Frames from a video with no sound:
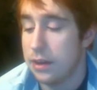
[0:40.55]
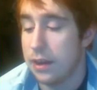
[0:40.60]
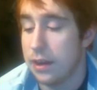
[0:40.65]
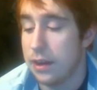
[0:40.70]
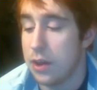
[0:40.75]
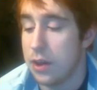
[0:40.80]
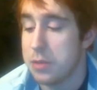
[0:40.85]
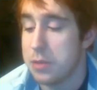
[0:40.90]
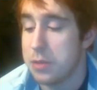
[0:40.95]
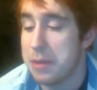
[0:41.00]

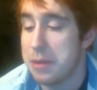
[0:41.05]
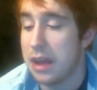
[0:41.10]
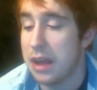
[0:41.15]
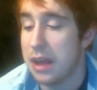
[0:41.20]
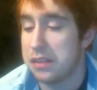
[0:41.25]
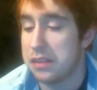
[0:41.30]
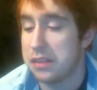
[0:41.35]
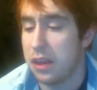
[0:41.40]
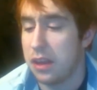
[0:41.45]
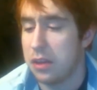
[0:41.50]
Now, you may be
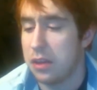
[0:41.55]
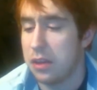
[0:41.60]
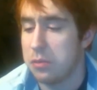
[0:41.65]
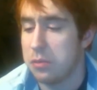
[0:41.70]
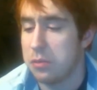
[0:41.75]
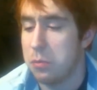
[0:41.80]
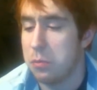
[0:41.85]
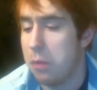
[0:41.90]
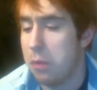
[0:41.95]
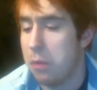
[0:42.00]

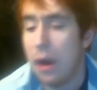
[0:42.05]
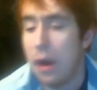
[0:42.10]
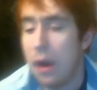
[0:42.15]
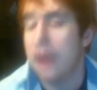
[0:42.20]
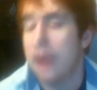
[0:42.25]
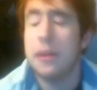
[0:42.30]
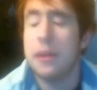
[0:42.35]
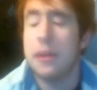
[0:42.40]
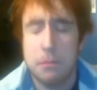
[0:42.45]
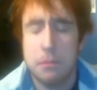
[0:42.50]
asking,
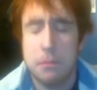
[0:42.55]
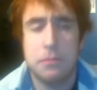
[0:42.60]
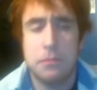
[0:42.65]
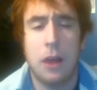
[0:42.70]
why?